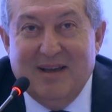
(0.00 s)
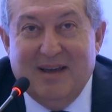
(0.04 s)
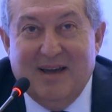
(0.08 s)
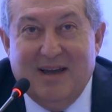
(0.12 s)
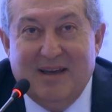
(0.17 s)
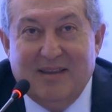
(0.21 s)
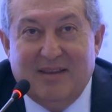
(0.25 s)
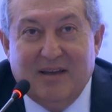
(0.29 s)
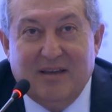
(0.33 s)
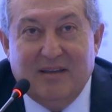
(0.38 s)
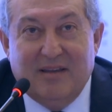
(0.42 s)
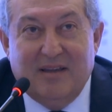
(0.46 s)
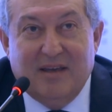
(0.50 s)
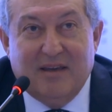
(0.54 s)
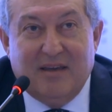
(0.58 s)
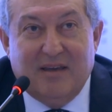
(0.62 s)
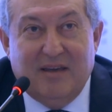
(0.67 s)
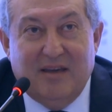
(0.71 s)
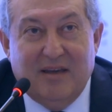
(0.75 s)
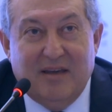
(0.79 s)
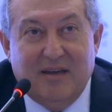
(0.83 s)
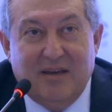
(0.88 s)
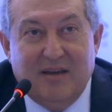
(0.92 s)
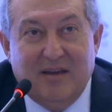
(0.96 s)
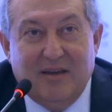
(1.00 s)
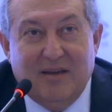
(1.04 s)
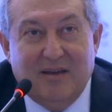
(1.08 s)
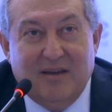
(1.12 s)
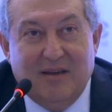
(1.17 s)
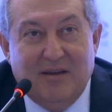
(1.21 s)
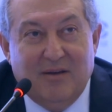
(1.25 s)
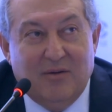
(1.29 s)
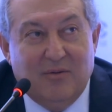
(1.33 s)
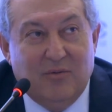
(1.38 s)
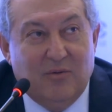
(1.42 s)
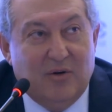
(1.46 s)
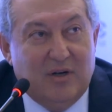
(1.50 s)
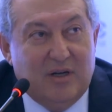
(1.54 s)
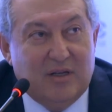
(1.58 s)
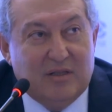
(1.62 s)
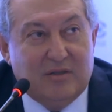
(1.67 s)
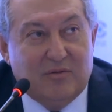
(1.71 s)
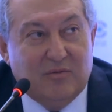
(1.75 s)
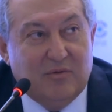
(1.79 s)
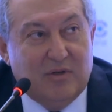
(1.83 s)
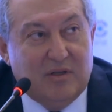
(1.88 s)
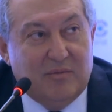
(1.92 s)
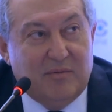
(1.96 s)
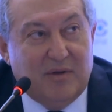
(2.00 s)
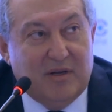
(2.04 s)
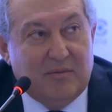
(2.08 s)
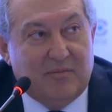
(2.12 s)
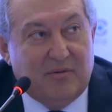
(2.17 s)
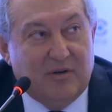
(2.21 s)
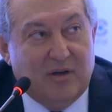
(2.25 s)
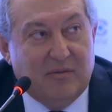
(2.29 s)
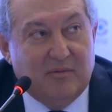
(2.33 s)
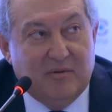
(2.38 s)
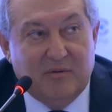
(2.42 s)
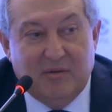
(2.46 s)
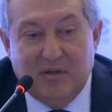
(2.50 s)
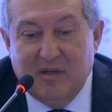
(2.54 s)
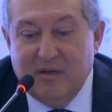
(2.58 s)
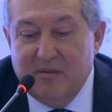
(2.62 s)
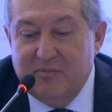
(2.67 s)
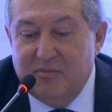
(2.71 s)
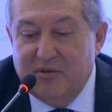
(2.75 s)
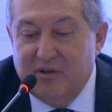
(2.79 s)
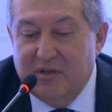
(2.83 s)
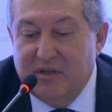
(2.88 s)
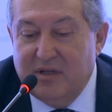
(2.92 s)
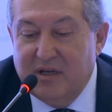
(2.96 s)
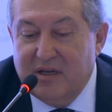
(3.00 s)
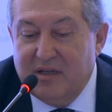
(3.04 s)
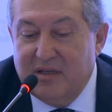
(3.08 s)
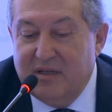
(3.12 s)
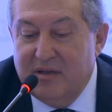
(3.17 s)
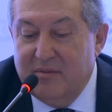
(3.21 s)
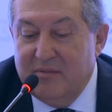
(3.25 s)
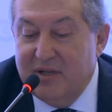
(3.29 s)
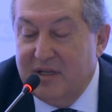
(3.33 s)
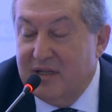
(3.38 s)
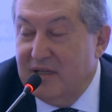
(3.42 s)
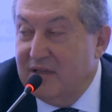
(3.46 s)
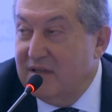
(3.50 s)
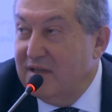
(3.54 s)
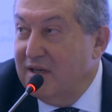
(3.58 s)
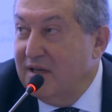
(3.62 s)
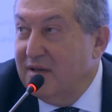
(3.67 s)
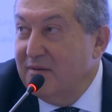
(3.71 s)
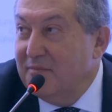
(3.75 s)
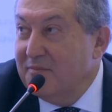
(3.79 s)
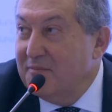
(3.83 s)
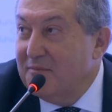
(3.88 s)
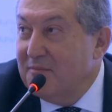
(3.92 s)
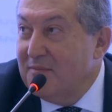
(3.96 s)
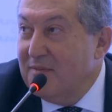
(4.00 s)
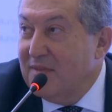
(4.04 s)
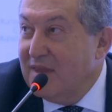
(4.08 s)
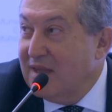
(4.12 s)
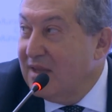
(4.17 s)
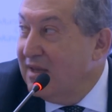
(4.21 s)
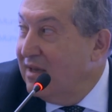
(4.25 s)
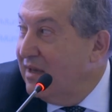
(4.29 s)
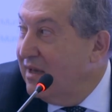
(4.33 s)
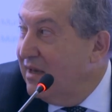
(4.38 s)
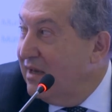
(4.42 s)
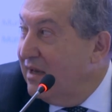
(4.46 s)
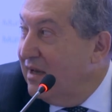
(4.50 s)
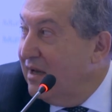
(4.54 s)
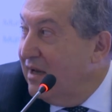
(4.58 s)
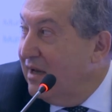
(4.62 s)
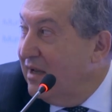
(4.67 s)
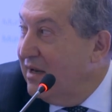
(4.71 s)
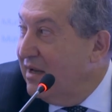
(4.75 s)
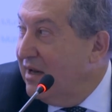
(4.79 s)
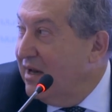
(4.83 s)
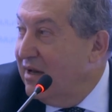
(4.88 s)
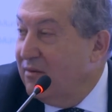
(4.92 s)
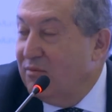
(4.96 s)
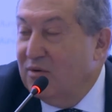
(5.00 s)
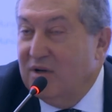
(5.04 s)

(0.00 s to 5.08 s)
I think the key words will be probably predictability, and